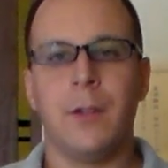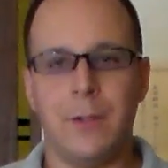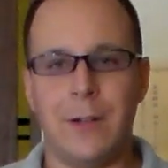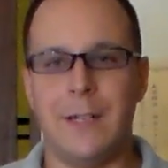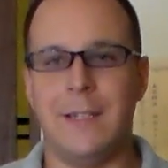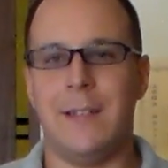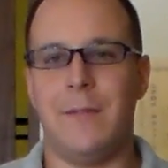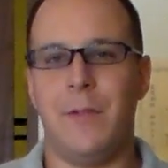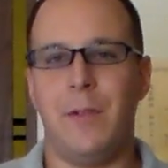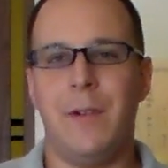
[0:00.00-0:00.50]

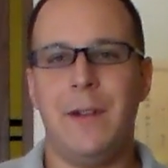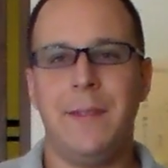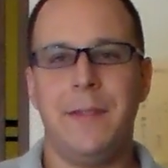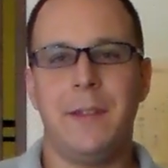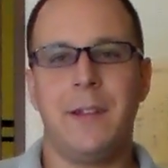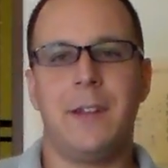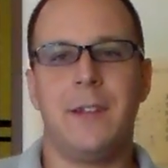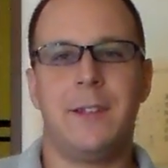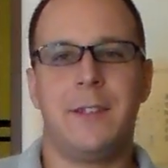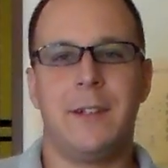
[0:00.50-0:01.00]
Greetings everyone,
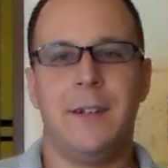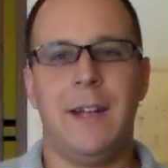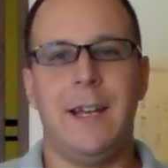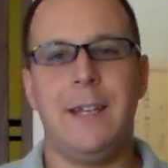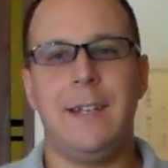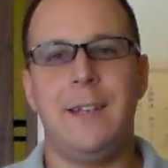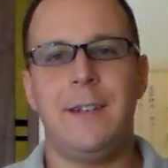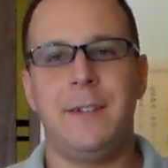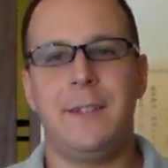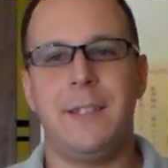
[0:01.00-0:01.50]
the Good Sir
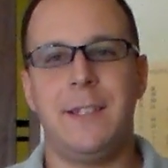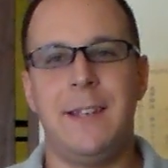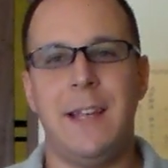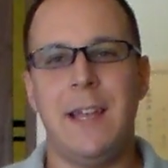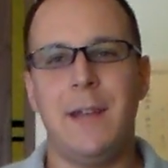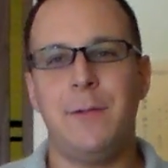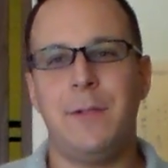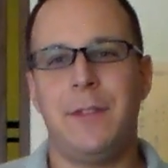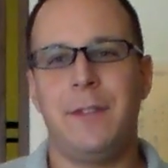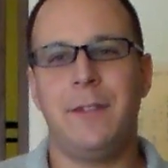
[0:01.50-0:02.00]
Knight here
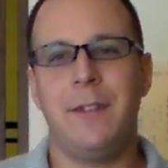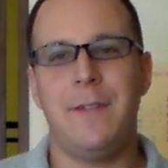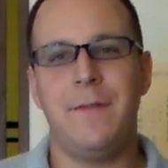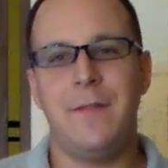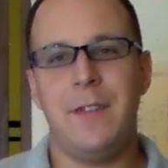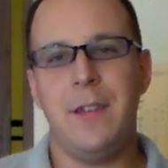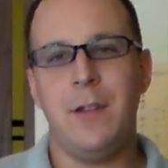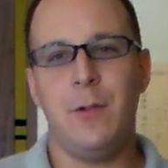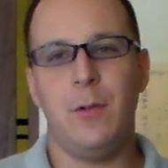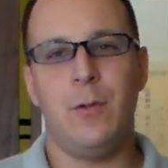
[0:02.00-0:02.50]
today with a
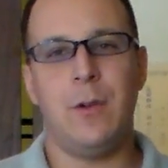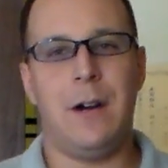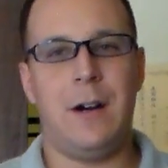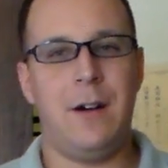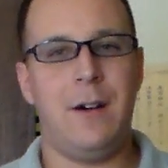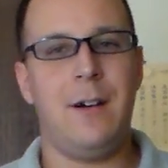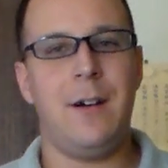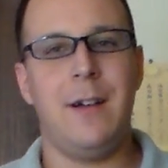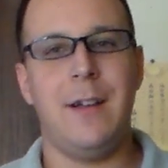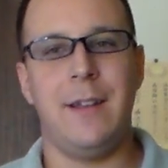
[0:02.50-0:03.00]
review
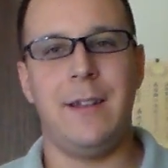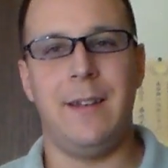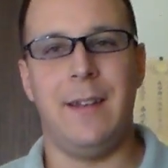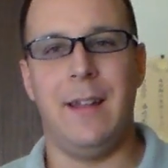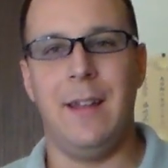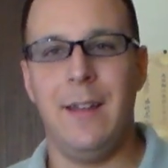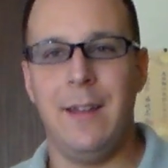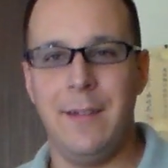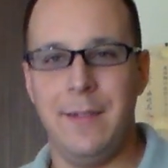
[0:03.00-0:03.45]
on